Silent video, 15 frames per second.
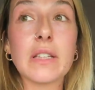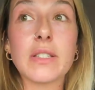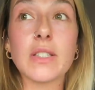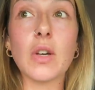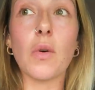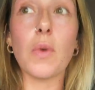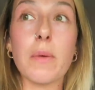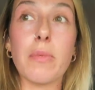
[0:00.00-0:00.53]

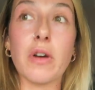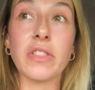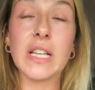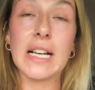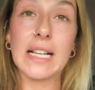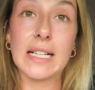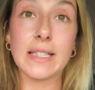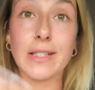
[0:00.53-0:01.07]
So we brought the
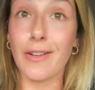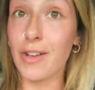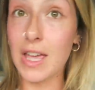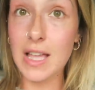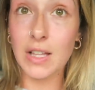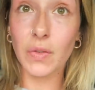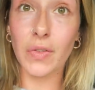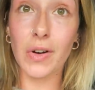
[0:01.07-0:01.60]
little
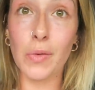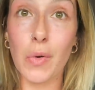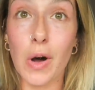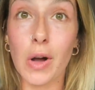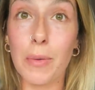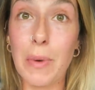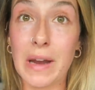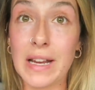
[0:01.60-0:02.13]
doggies for a
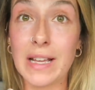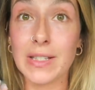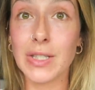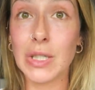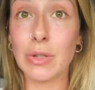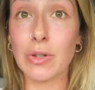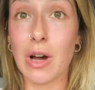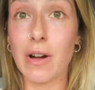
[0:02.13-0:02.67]
walk. Patty has
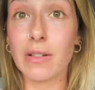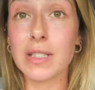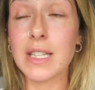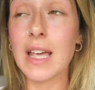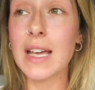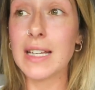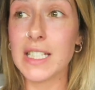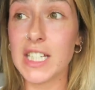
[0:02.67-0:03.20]
2 dogs,
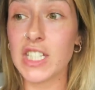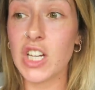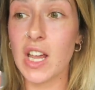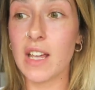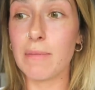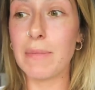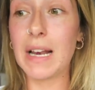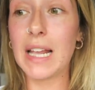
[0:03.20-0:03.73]

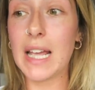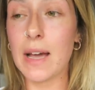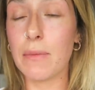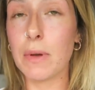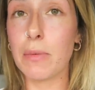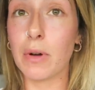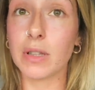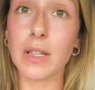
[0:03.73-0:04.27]
TJ and Millie, and
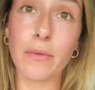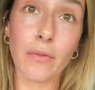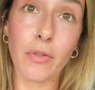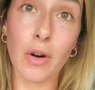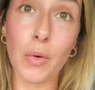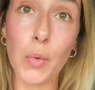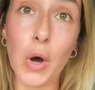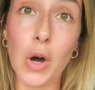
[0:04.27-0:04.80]
we brought them
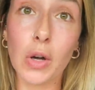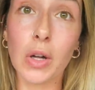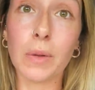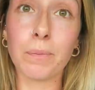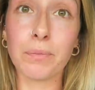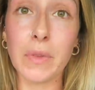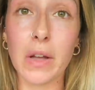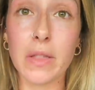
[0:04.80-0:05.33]
for a walk
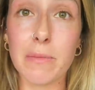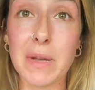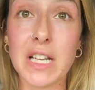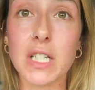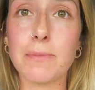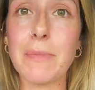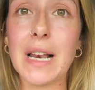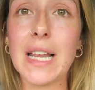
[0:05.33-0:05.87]
on the
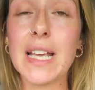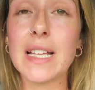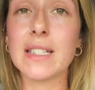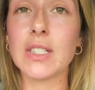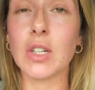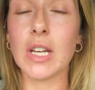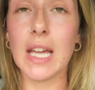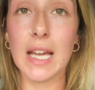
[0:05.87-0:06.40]
beach. Millie
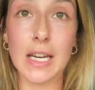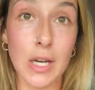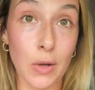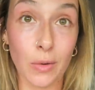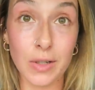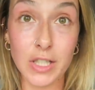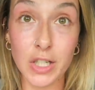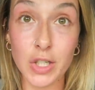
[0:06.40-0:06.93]
is only a
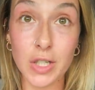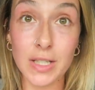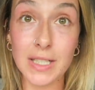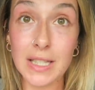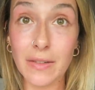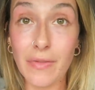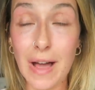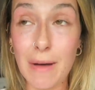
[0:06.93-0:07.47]
new addition
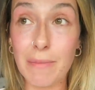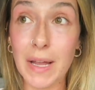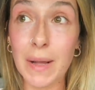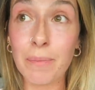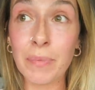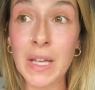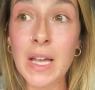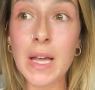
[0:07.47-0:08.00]
to the
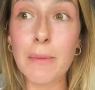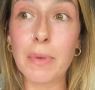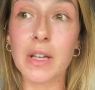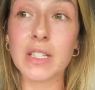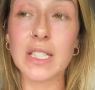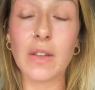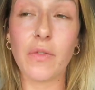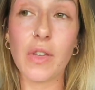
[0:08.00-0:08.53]
family
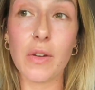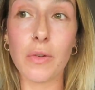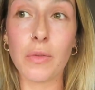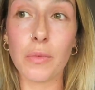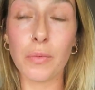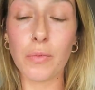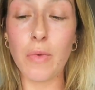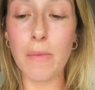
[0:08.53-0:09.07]
because if
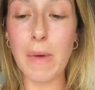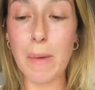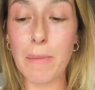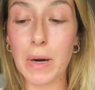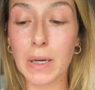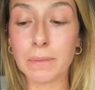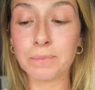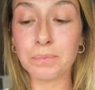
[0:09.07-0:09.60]
you
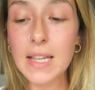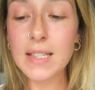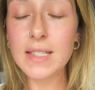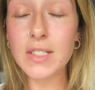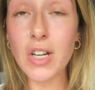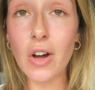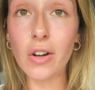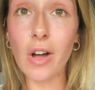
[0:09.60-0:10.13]
remember,
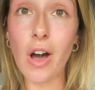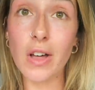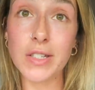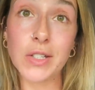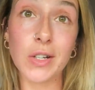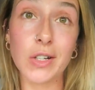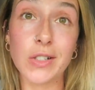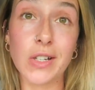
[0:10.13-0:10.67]
his dog
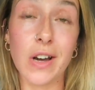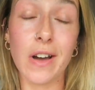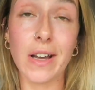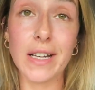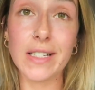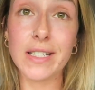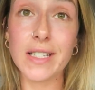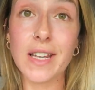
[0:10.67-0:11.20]
Oscar
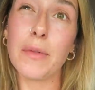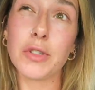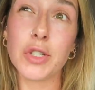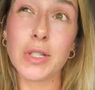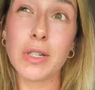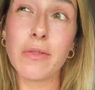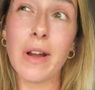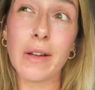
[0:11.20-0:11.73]
died
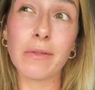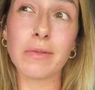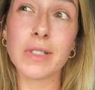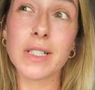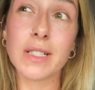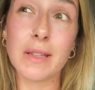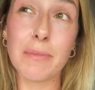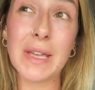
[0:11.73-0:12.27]
just
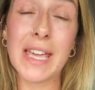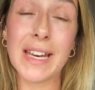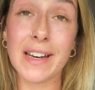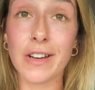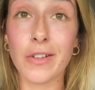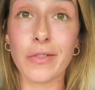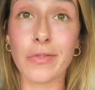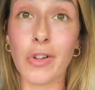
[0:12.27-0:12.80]
around the
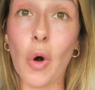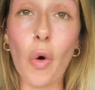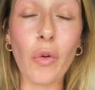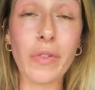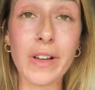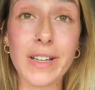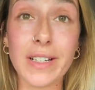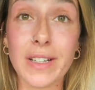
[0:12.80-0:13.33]
beginning of
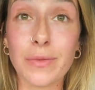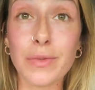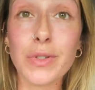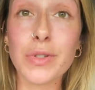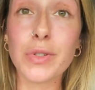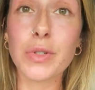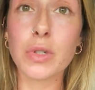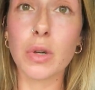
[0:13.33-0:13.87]
COVID and it was
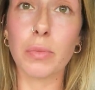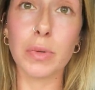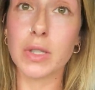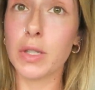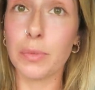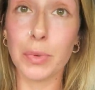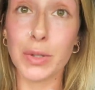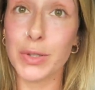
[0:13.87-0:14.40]
super,
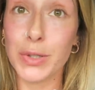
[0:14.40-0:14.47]
super,